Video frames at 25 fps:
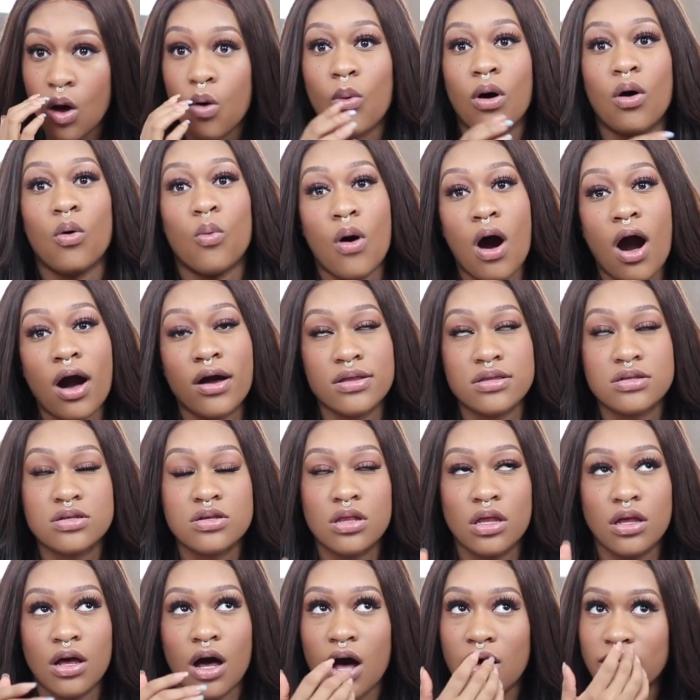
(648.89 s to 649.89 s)
While walking
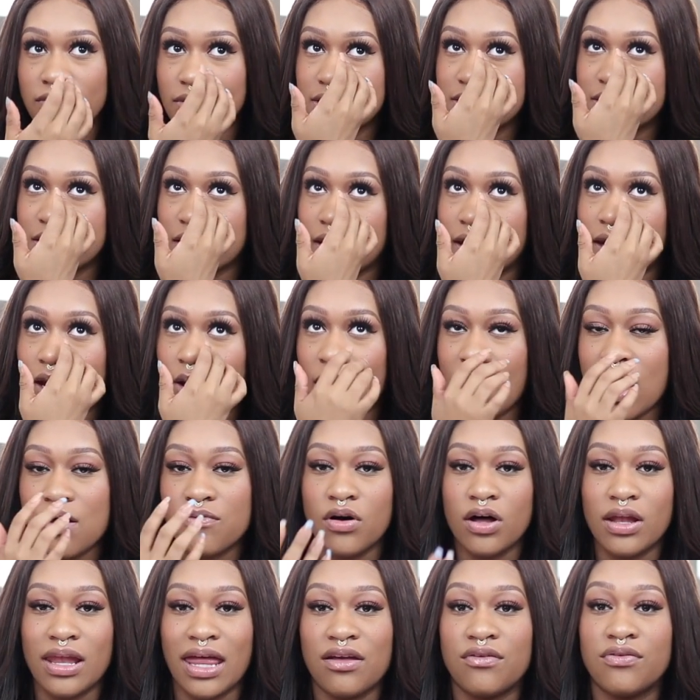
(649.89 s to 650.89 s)
to the office, and then I'll
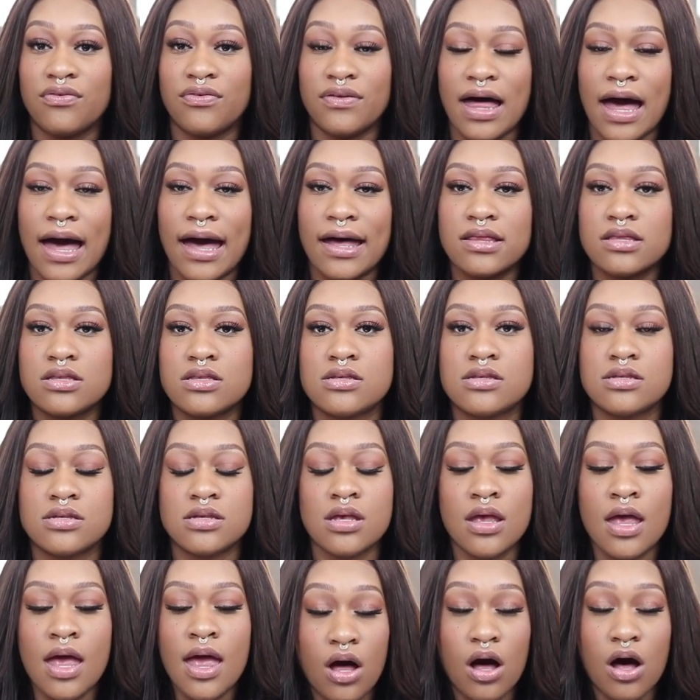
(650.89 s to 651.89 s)
have on like flats.